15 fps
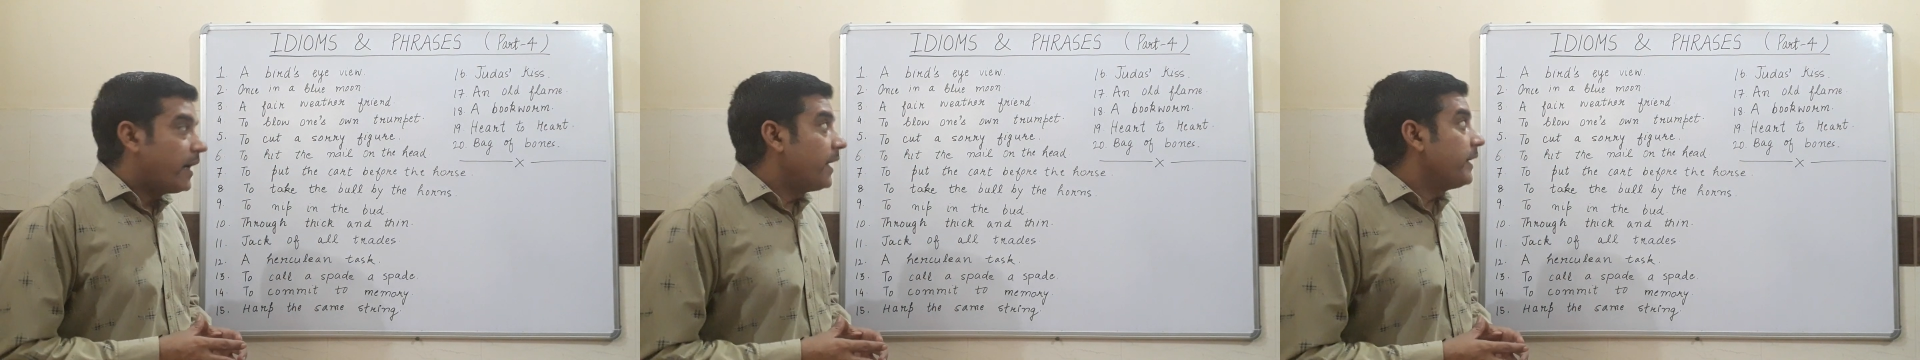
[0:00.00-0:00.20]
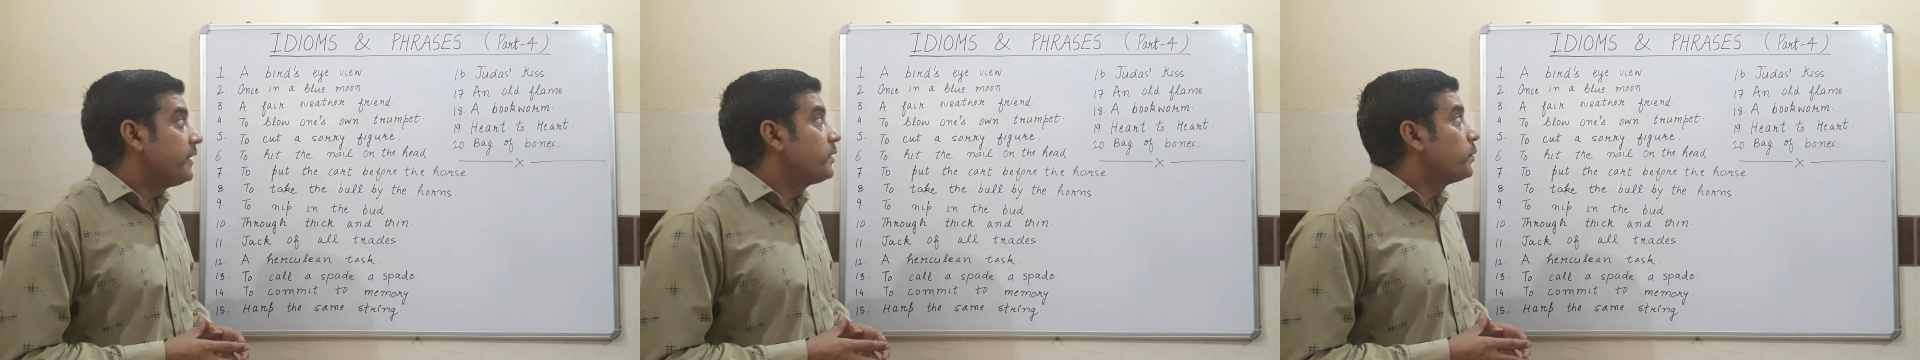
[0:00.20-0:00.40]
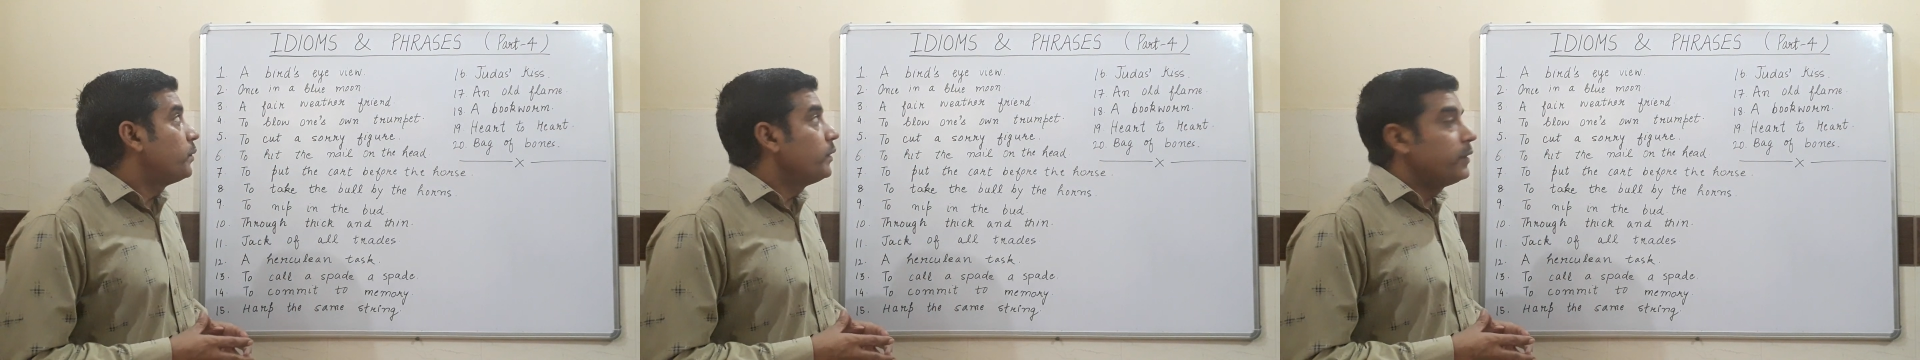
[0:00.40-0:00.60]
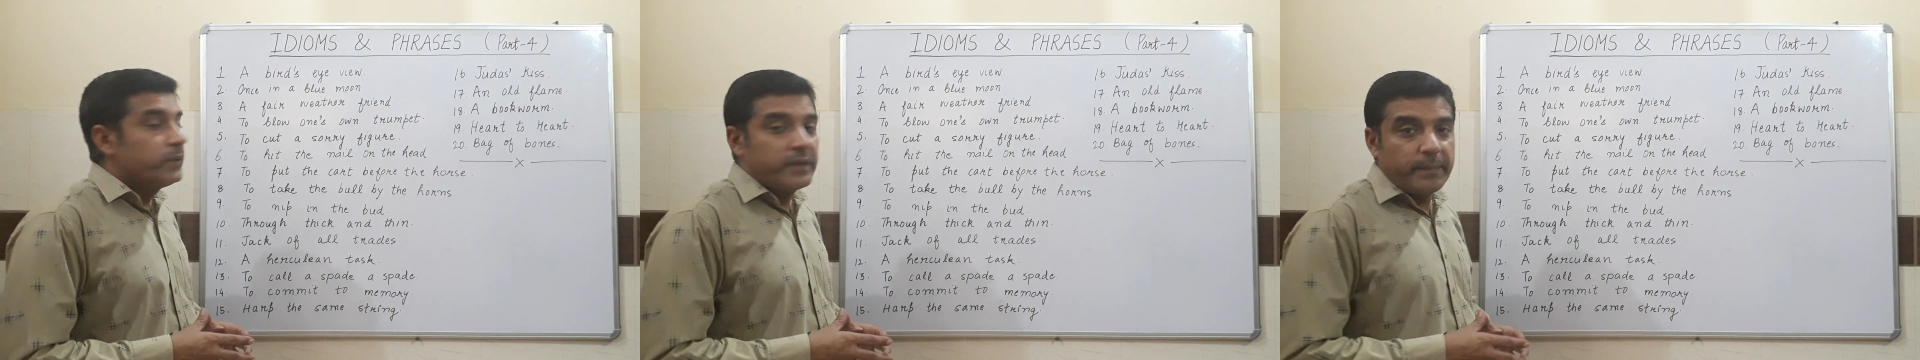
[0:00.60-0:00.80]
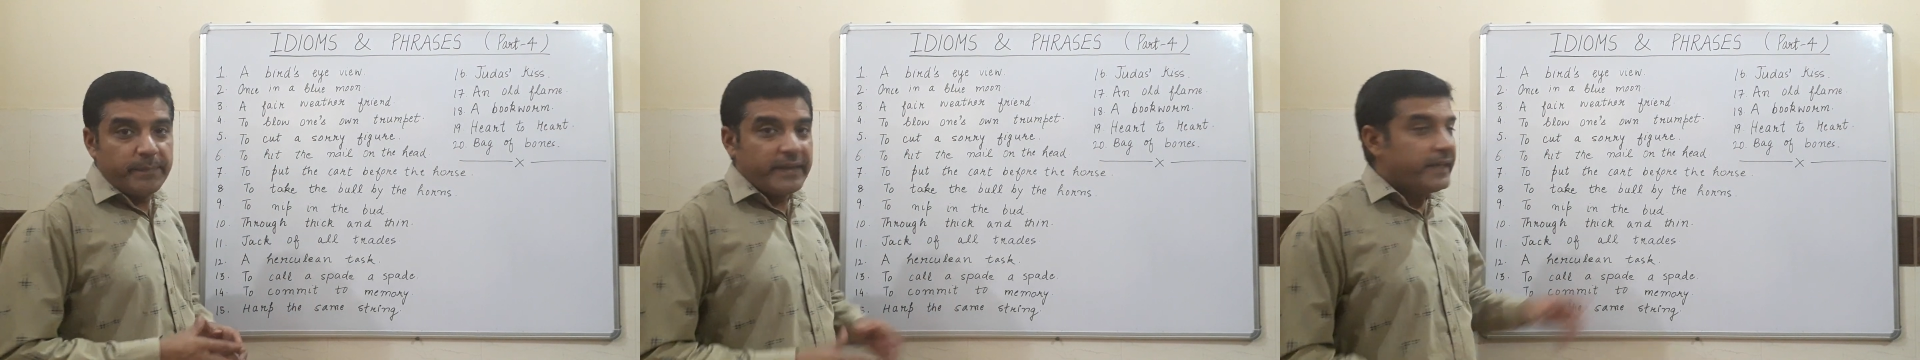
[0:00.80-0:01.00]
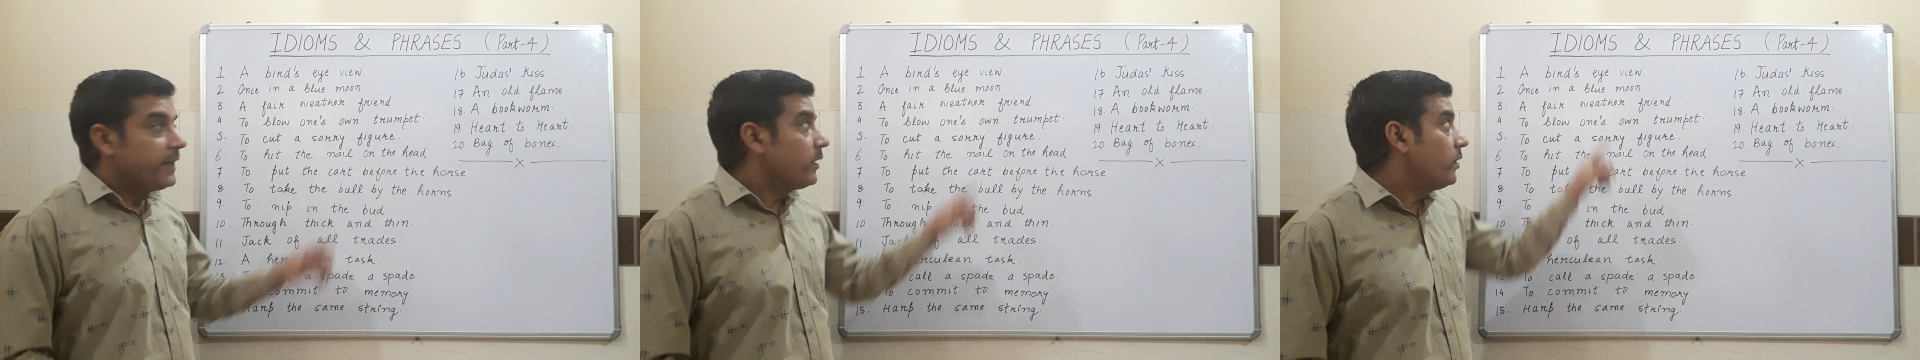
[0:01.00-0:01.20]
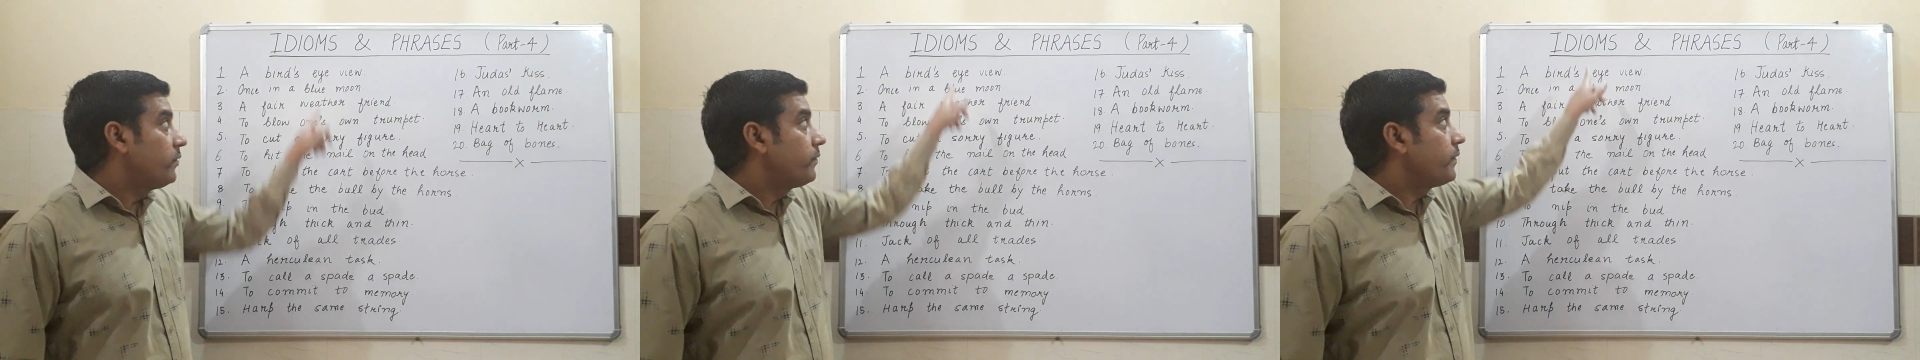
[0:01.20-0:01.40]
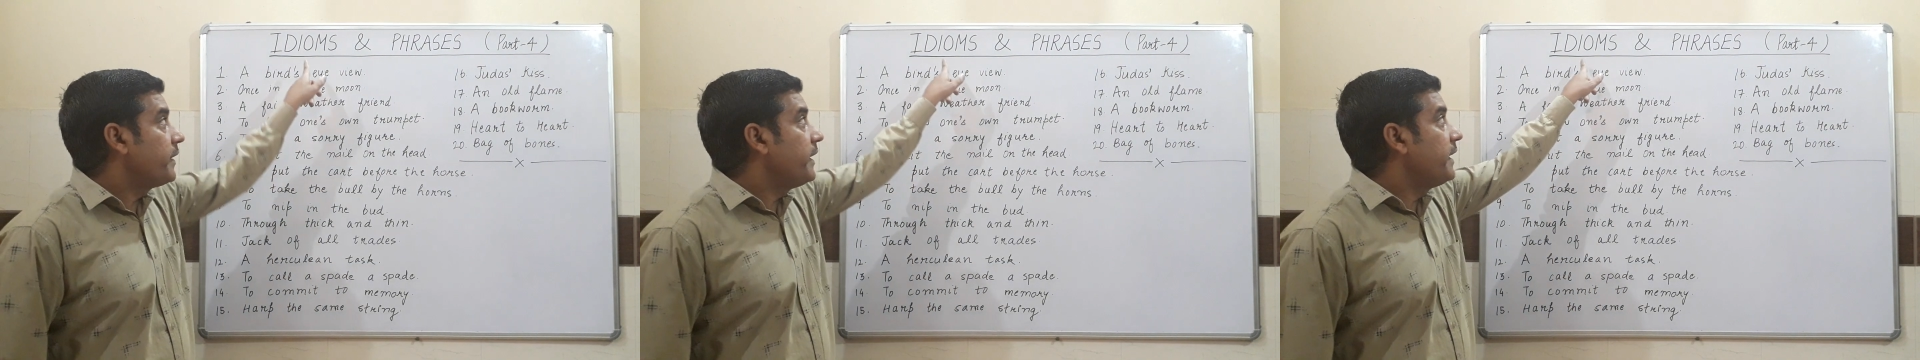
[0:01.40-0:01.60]
I told you the meaning
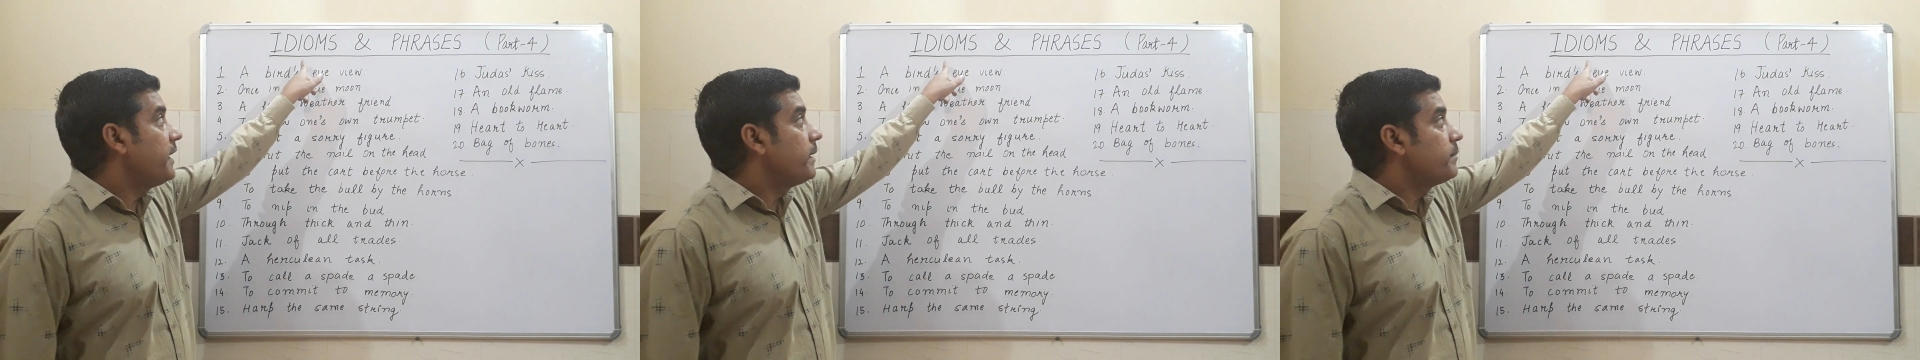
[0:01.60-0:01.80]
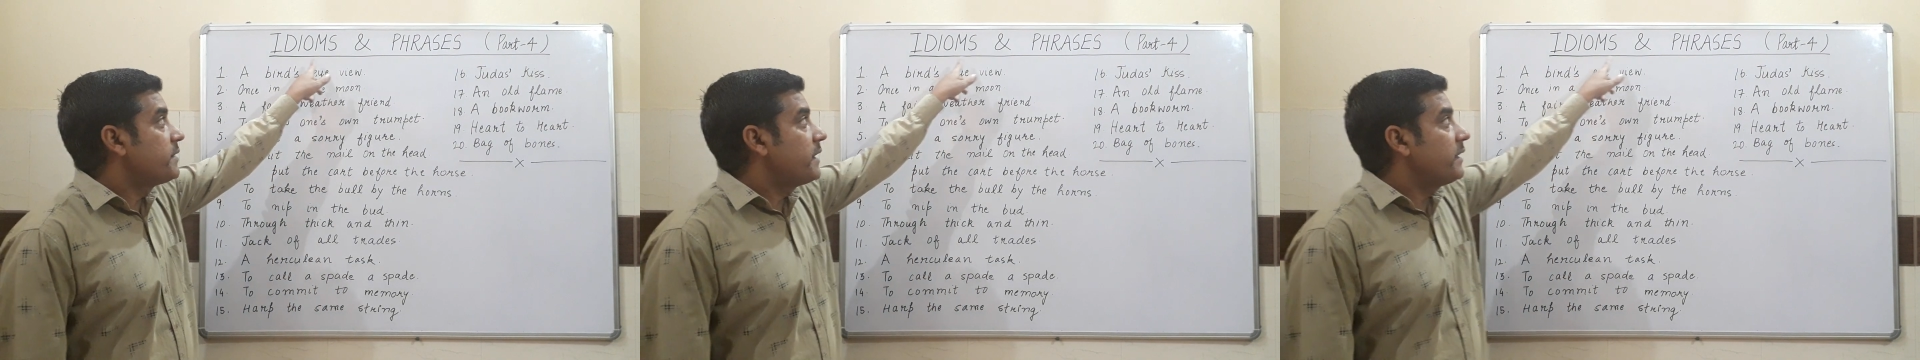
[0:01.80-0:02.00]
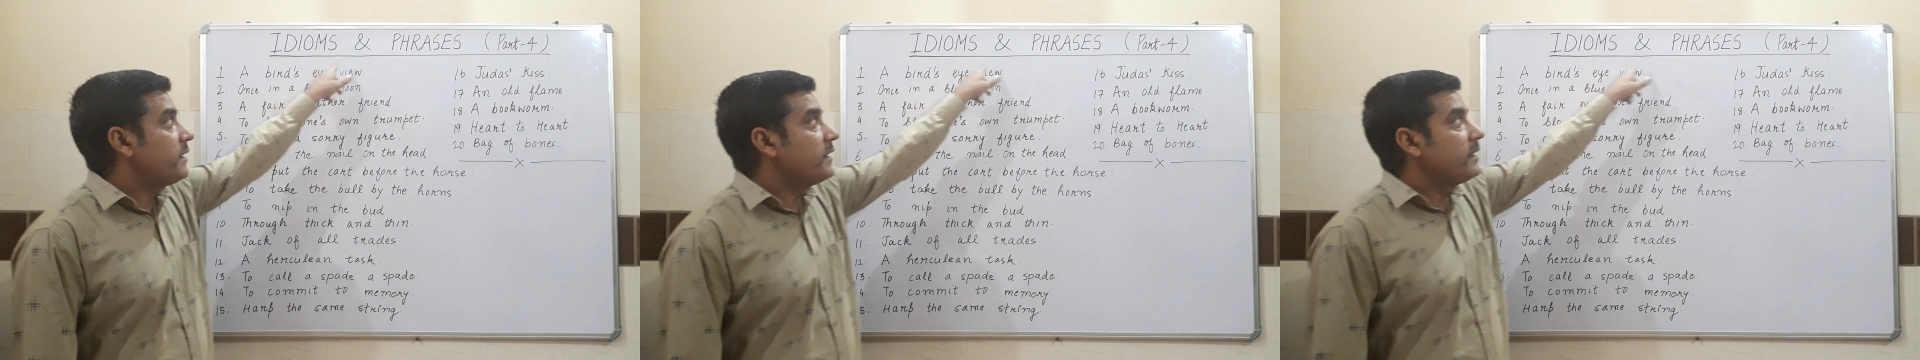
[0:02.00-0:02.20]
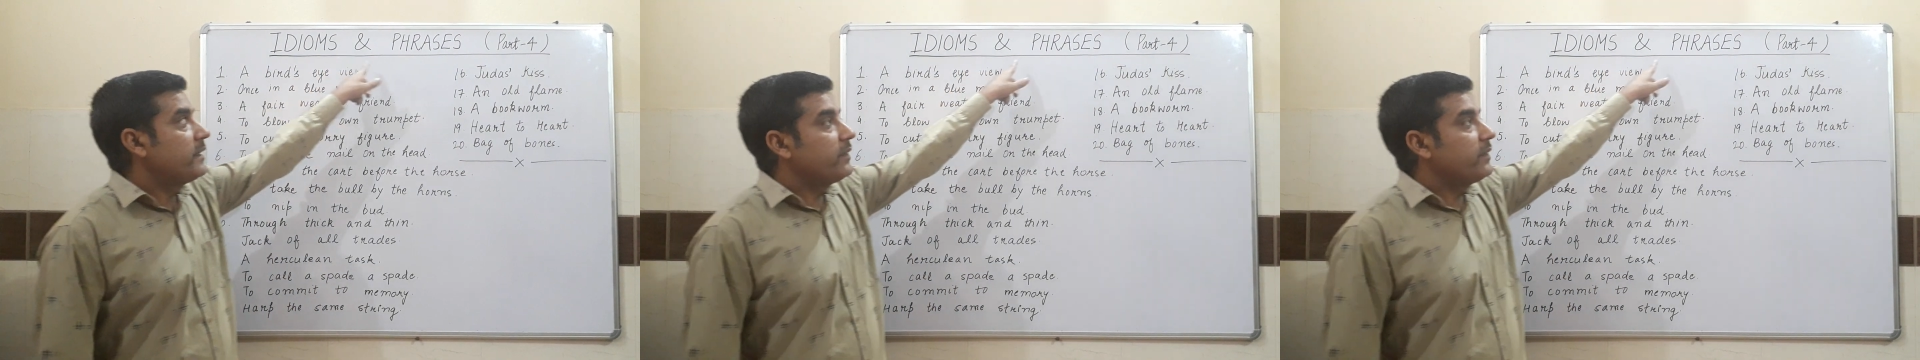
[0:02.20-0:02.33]
of idioms and